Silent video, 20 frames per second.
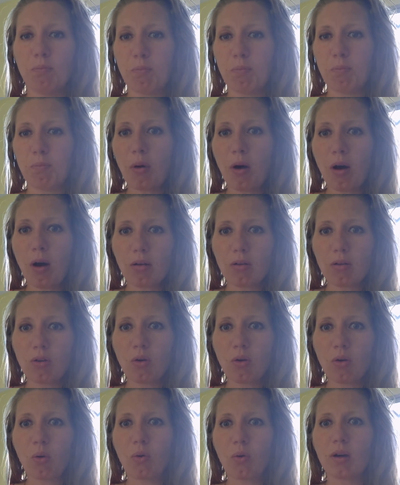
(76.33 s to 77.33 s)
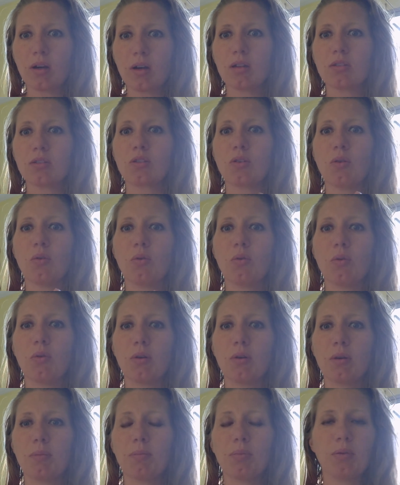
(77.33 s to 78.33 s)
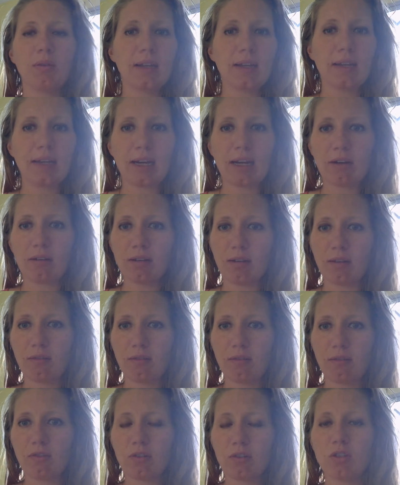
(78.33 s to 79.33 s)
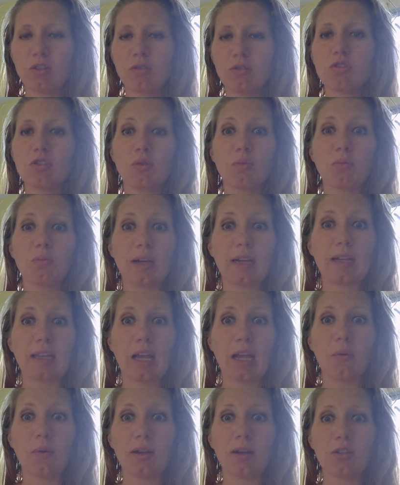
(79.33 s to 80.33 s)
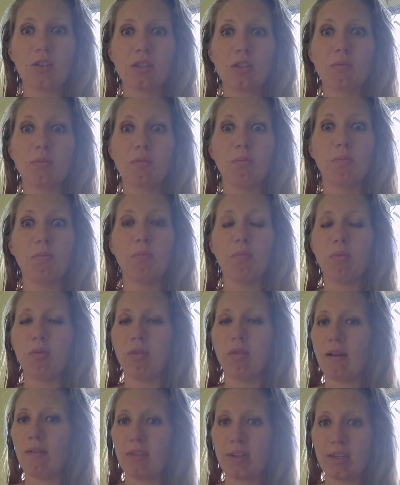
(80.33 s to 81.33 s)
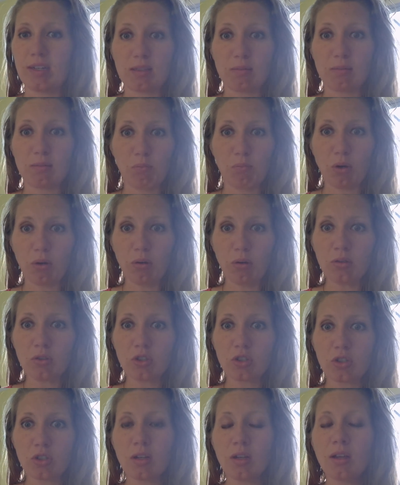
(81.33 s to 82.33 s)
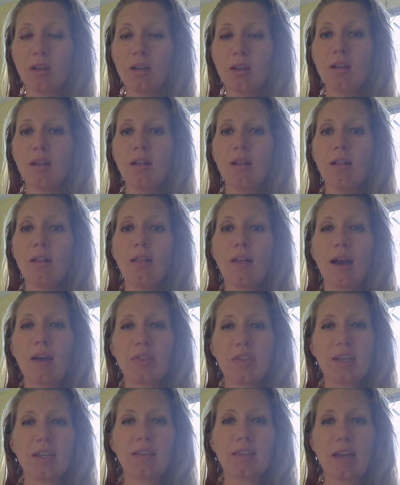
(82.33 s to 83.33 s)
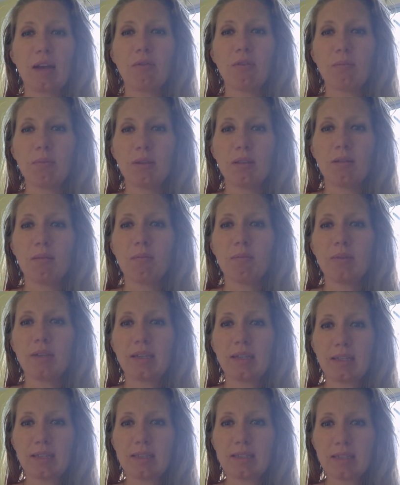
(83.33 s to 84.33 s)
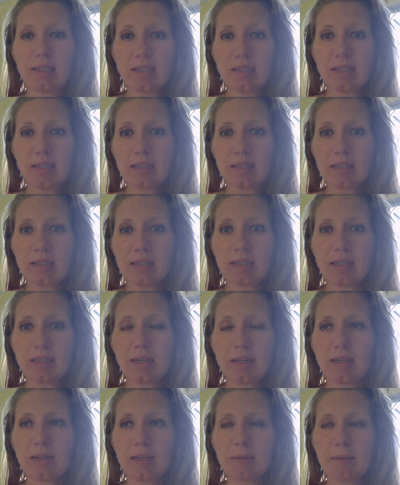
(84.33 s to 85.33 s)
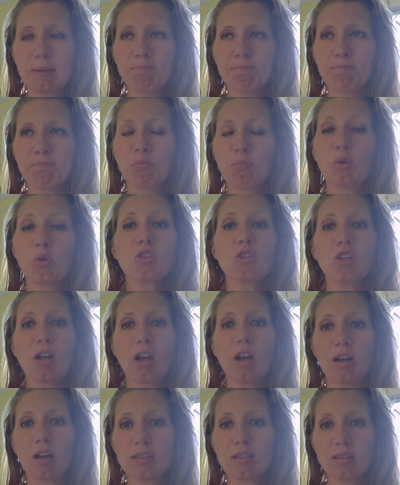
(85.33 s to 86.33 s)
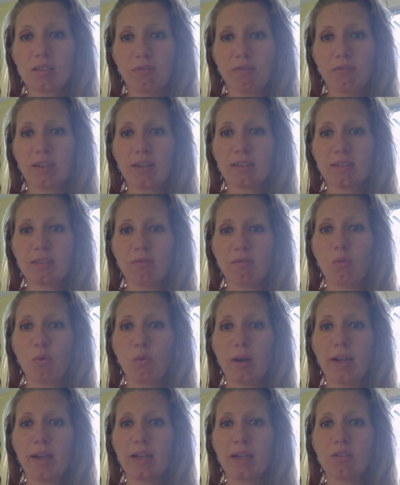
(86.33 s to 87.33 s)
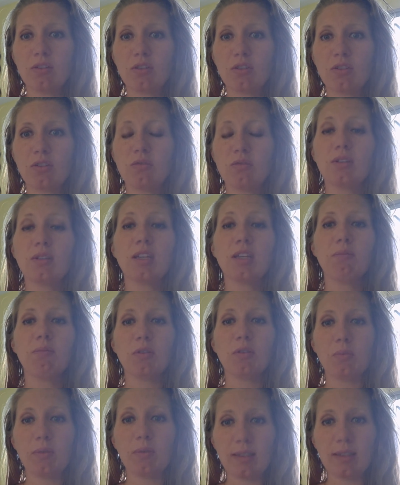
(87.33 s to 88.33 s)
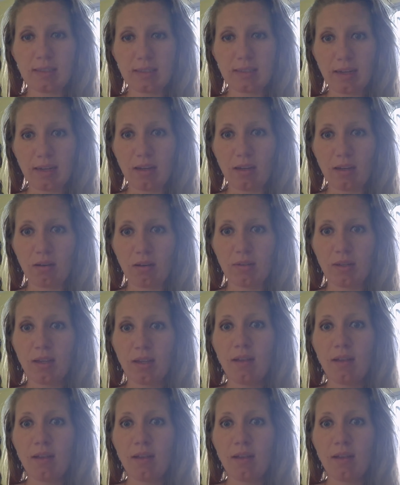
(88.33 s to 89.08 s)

ball court or play area for you. So right now I just left that as mulch. I think that would be the easiest, most cost-effective way to keep the weeds down